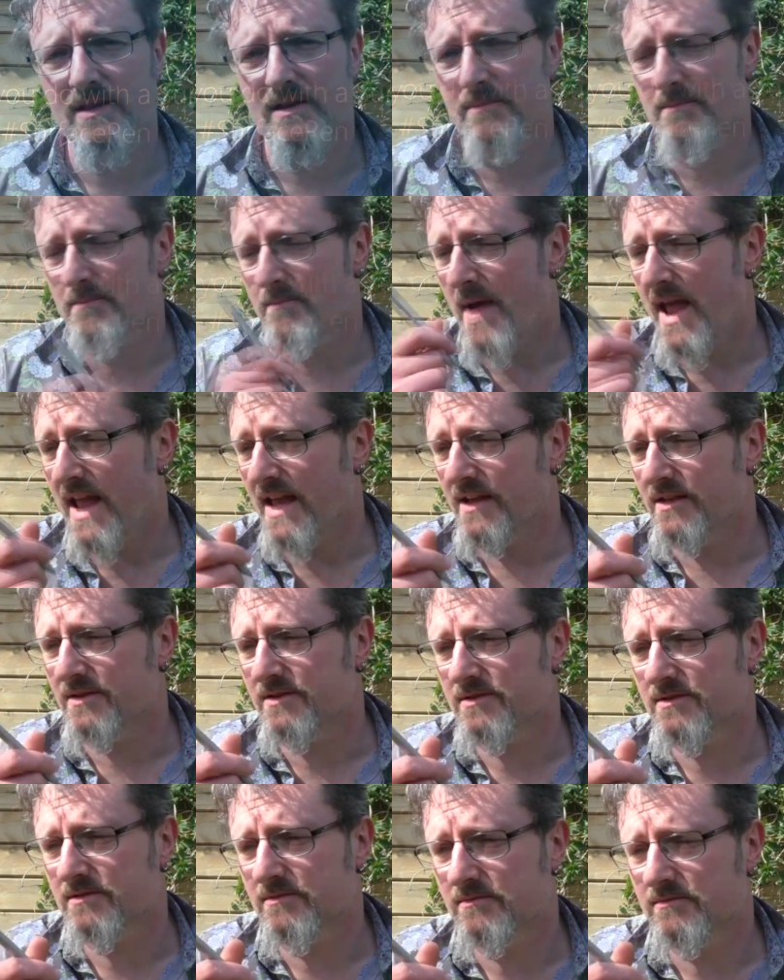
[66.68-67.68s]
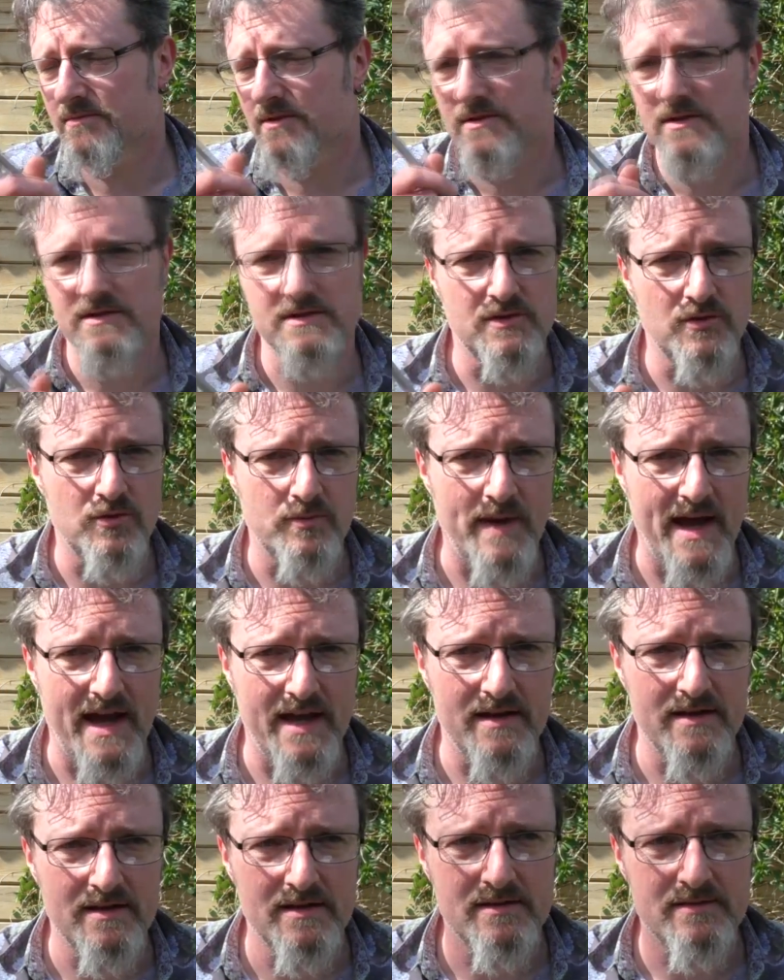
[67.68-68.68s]
that makes the digital
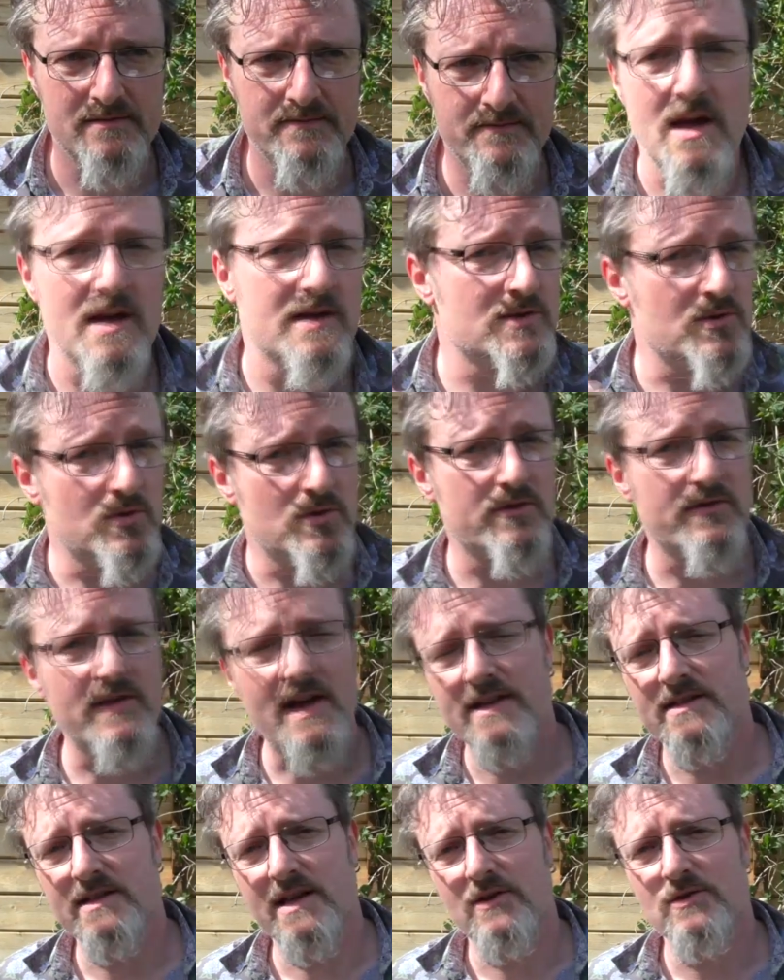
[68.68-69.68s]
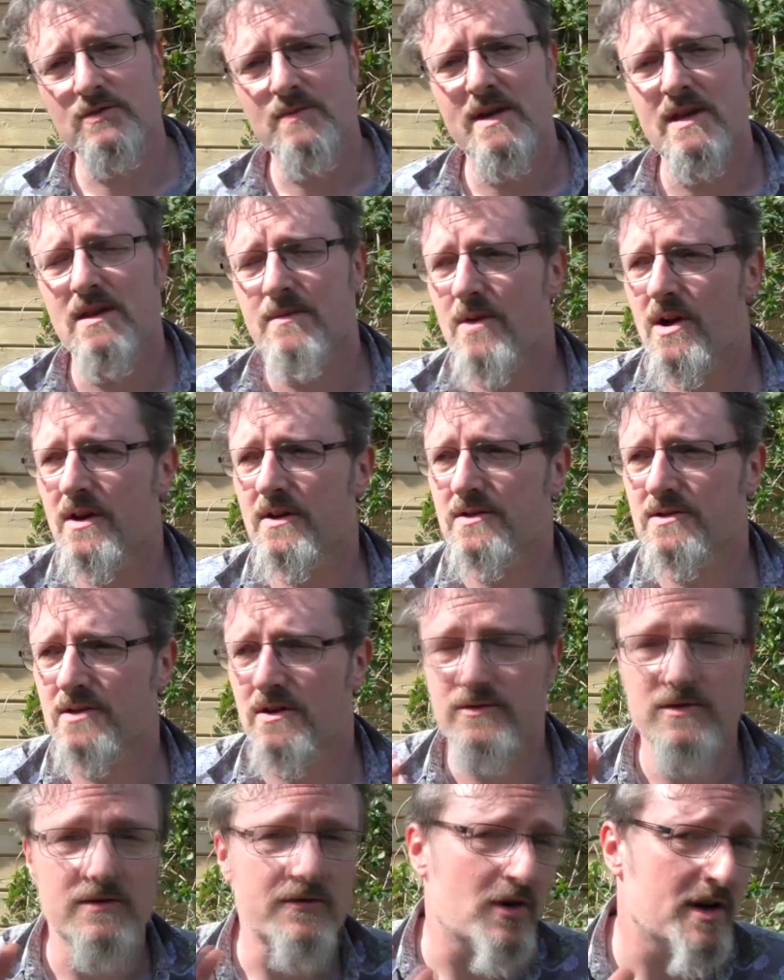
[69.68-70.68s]
pen. So all of that tells me that
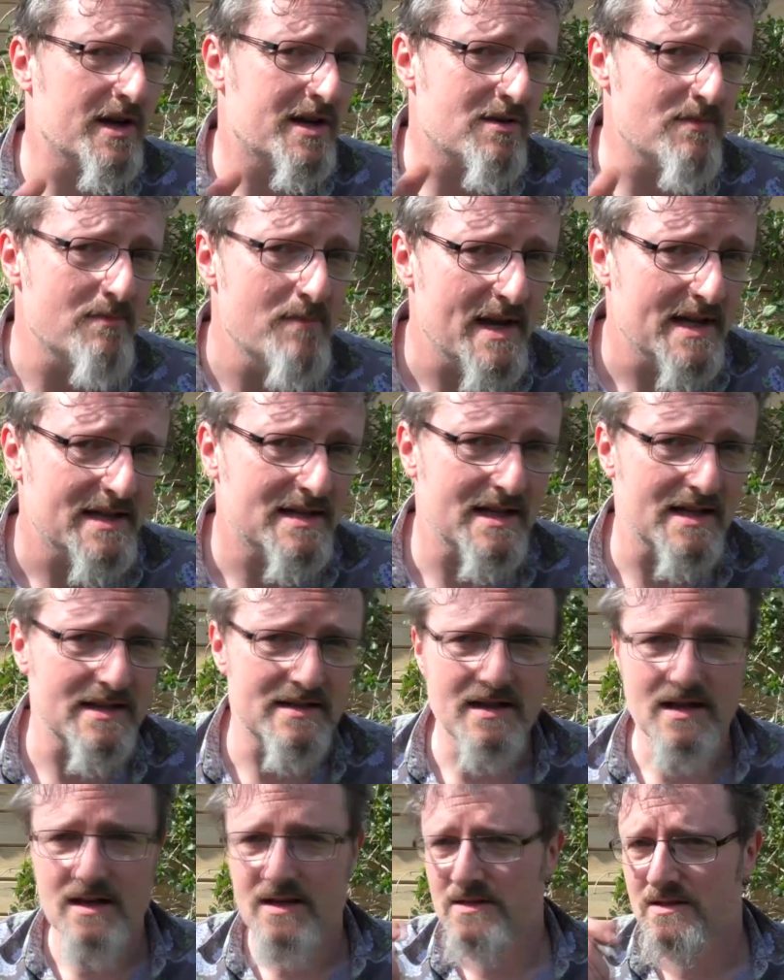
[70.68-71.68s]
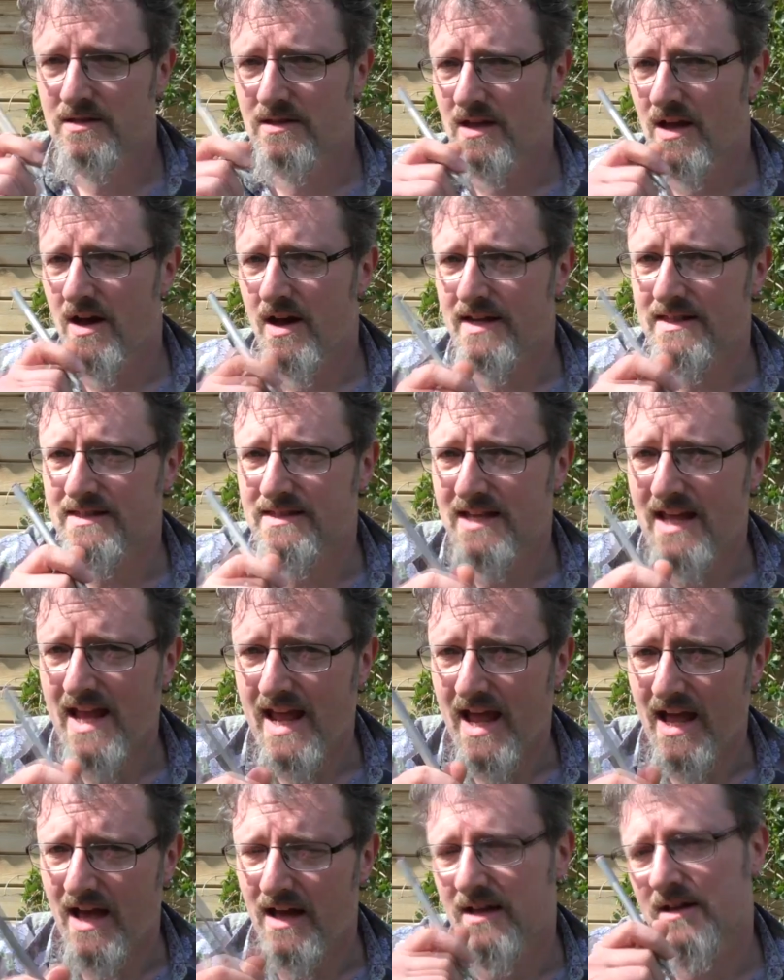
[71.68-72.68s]
Microsoft are very committed to the
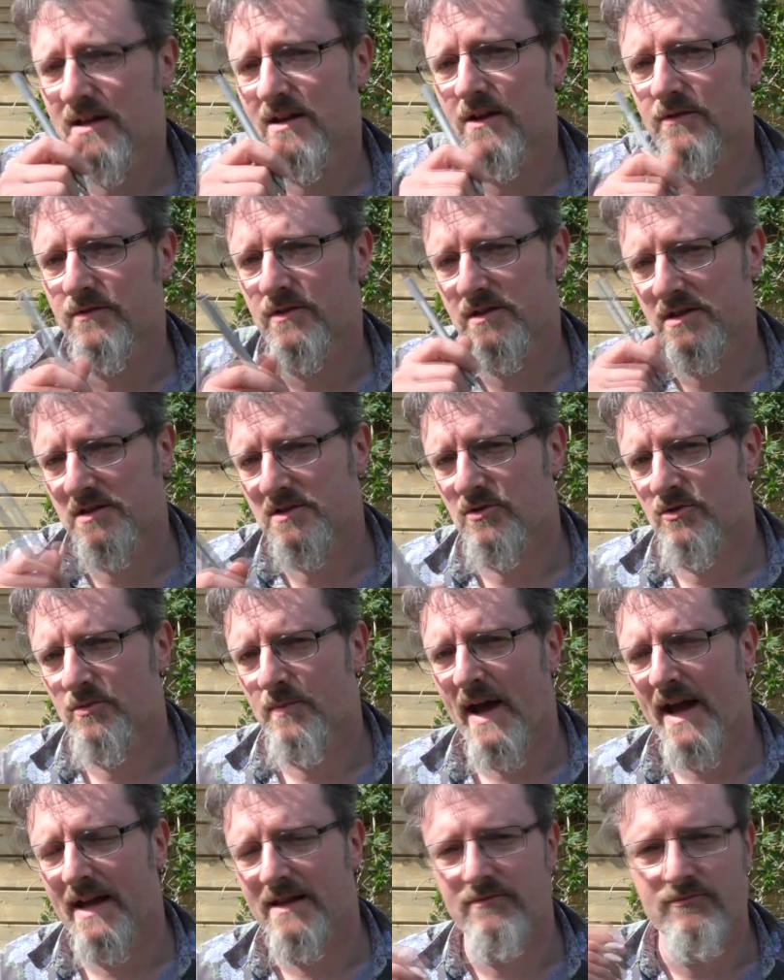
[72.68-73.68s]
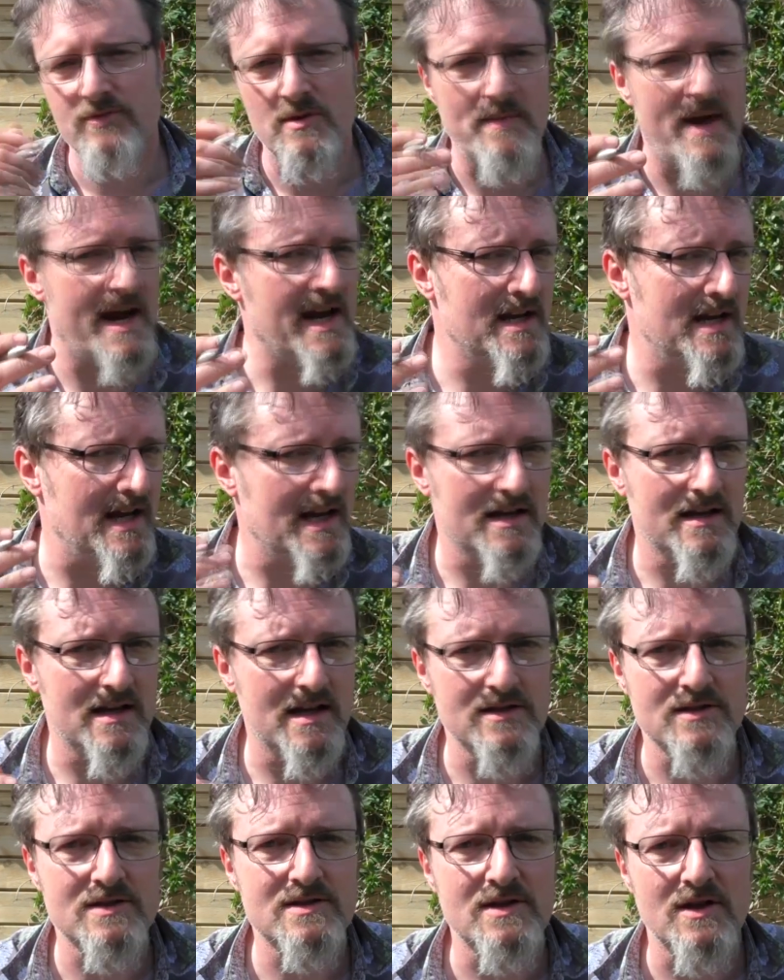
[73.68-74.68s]
idea of the digital pen remaining
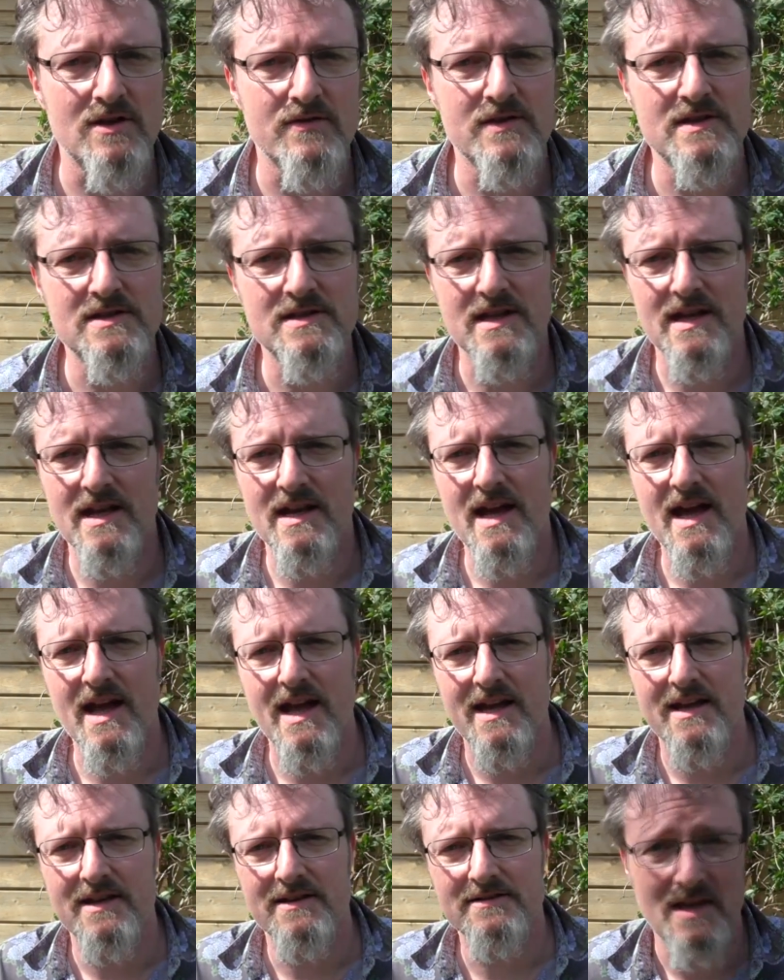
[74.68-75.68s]
in the Surface DNA.